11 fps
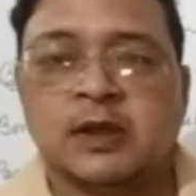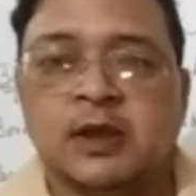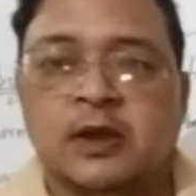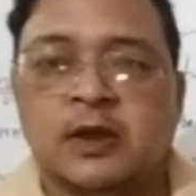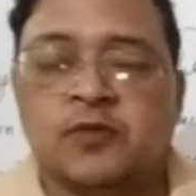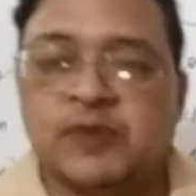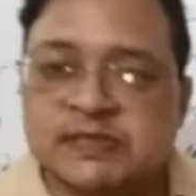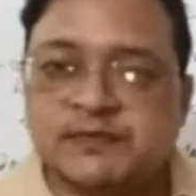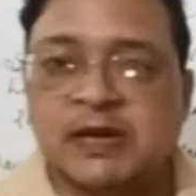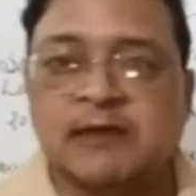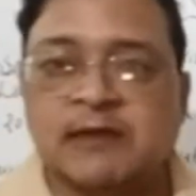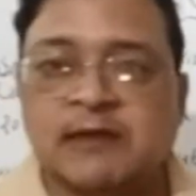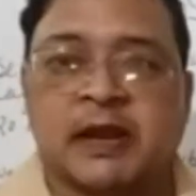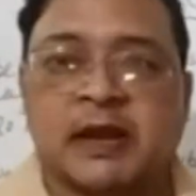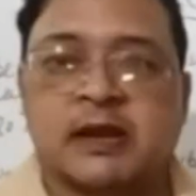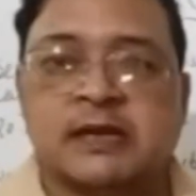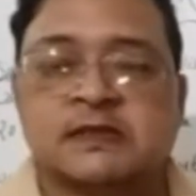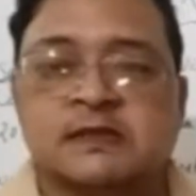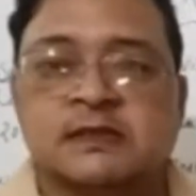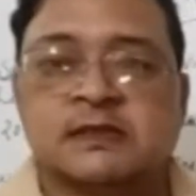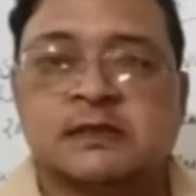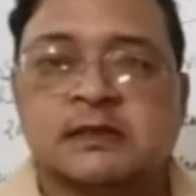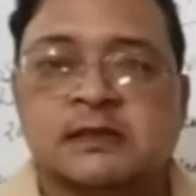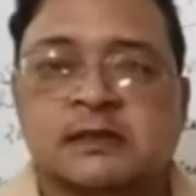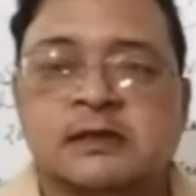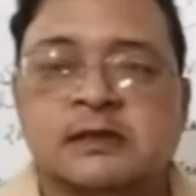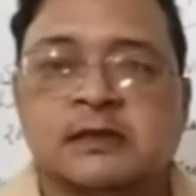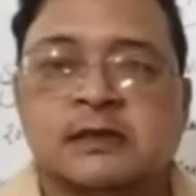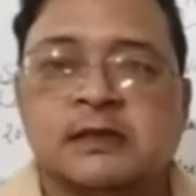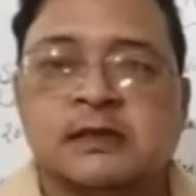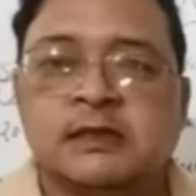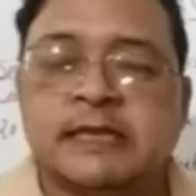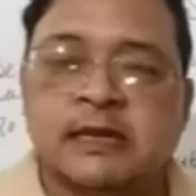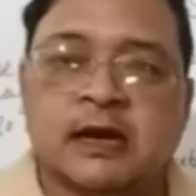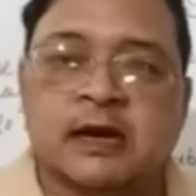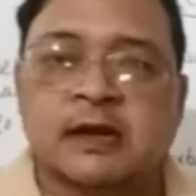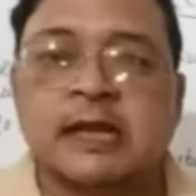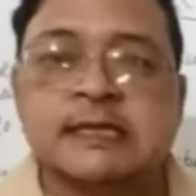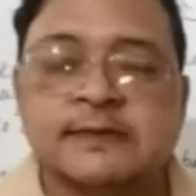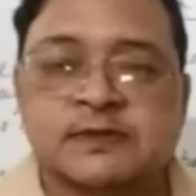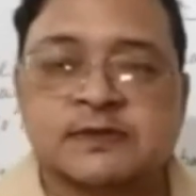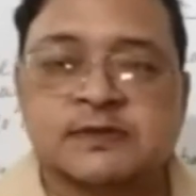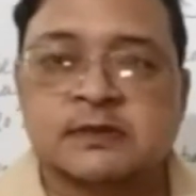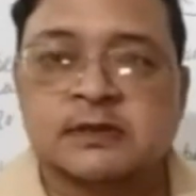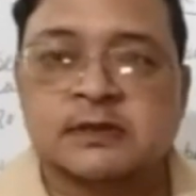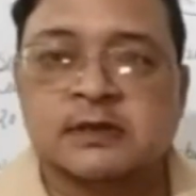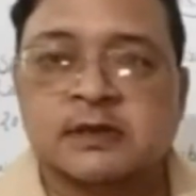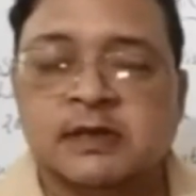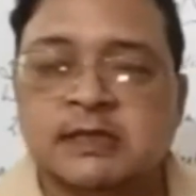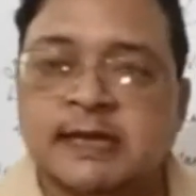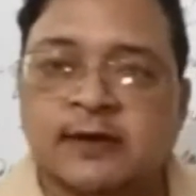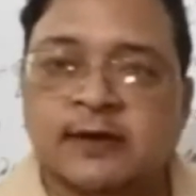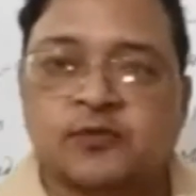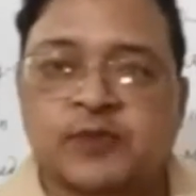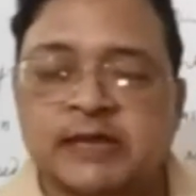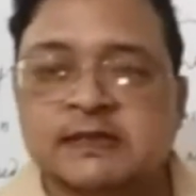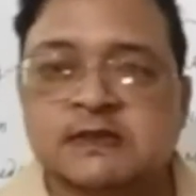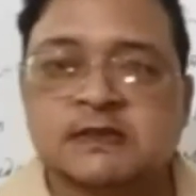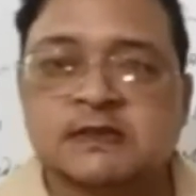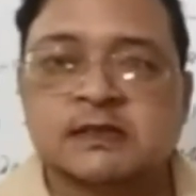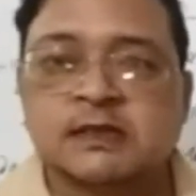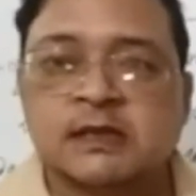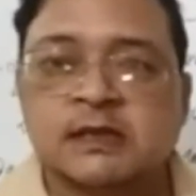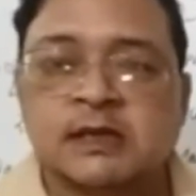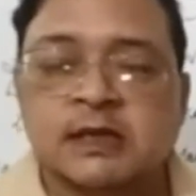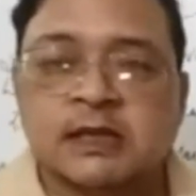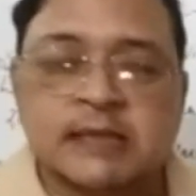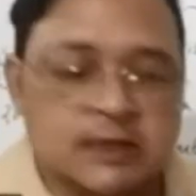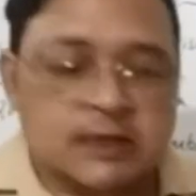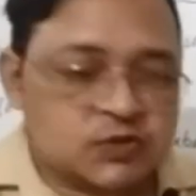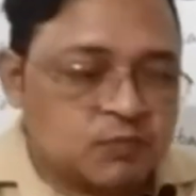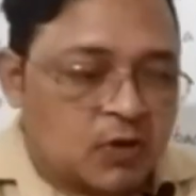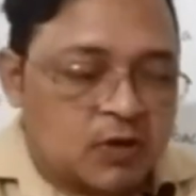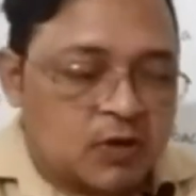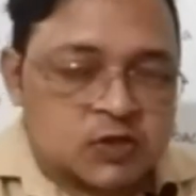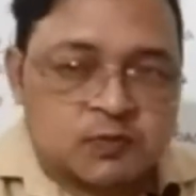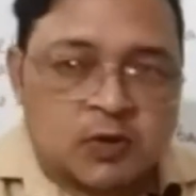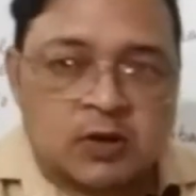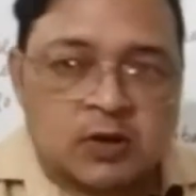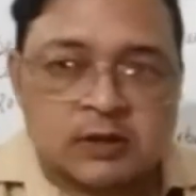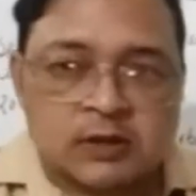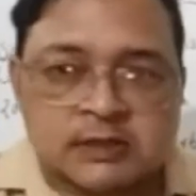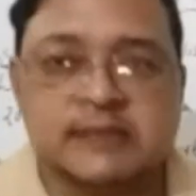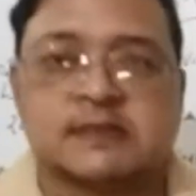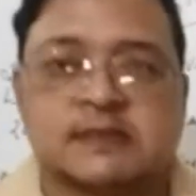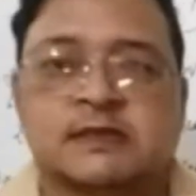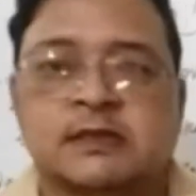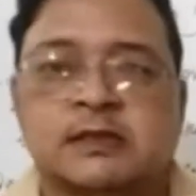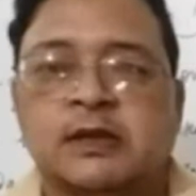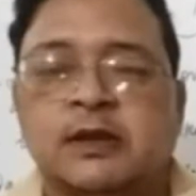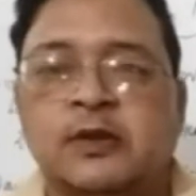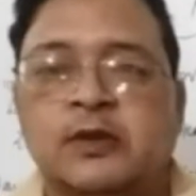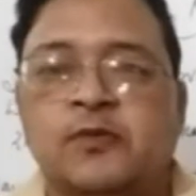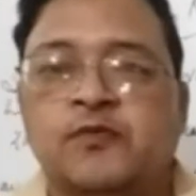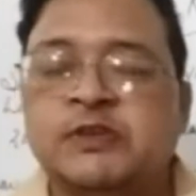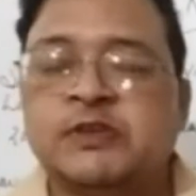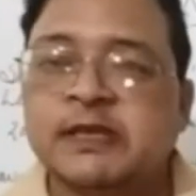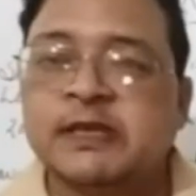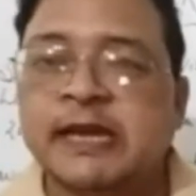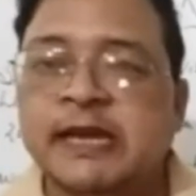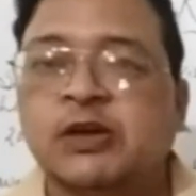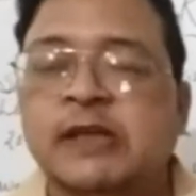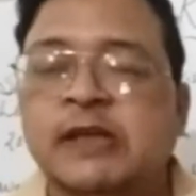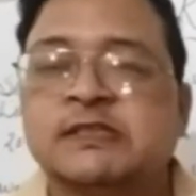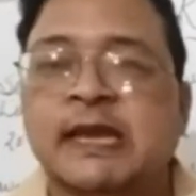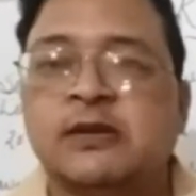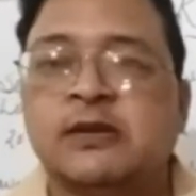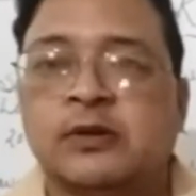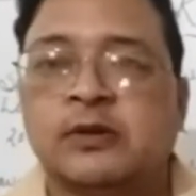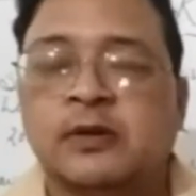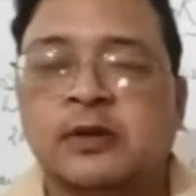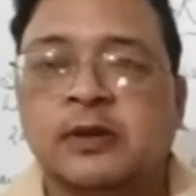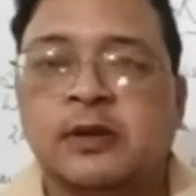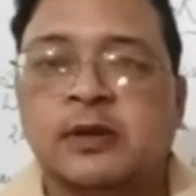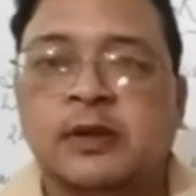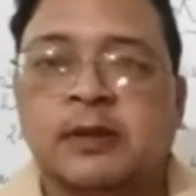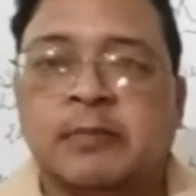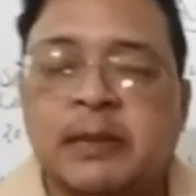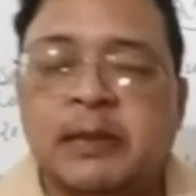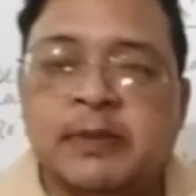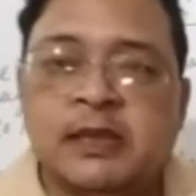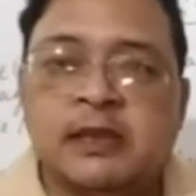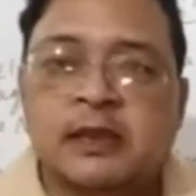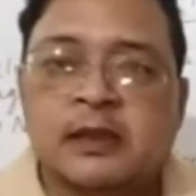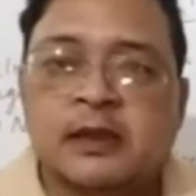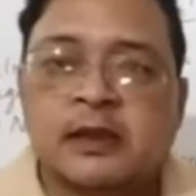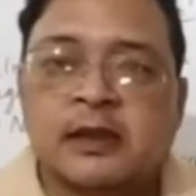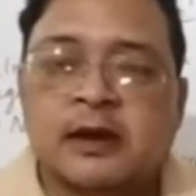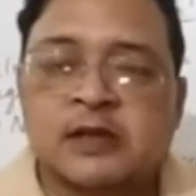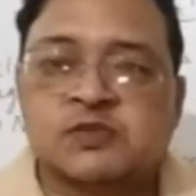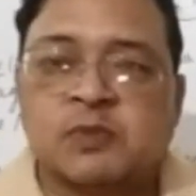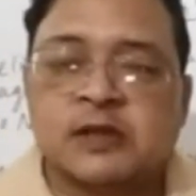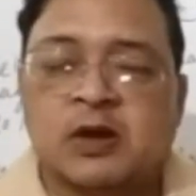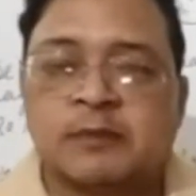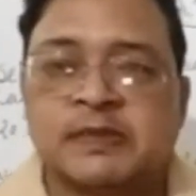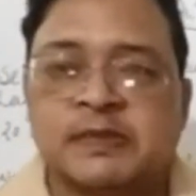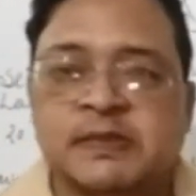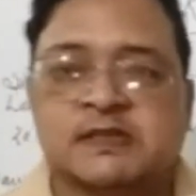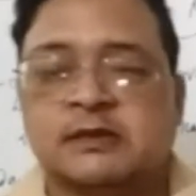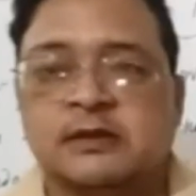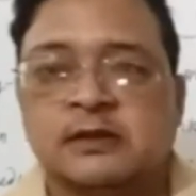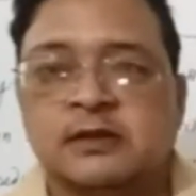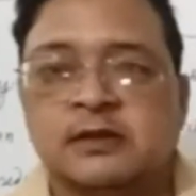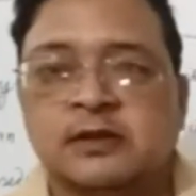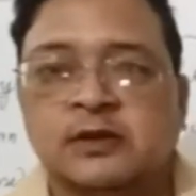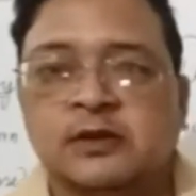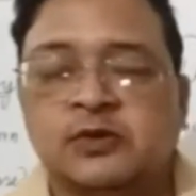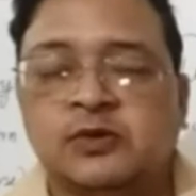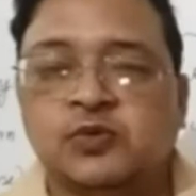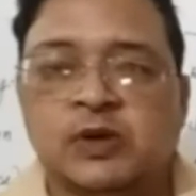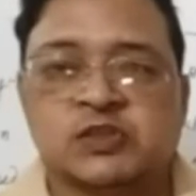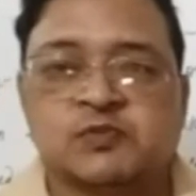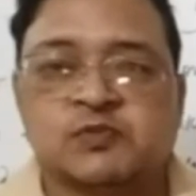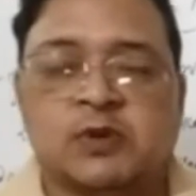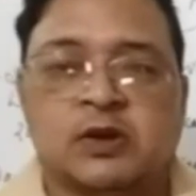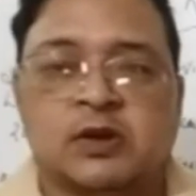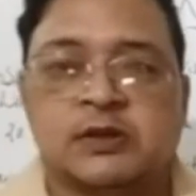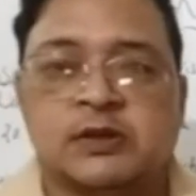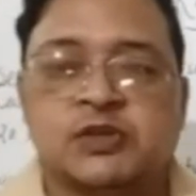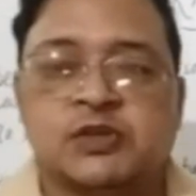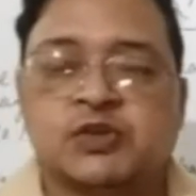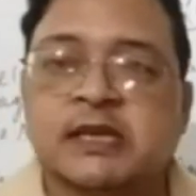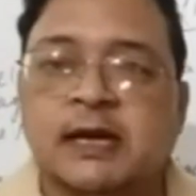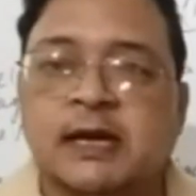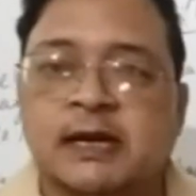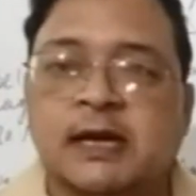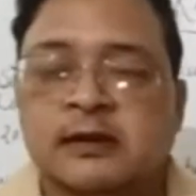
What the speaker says: First our parents, then our relatives, then our friends, then small things which we get during childhood, maybe a small biscuit to a small toy car,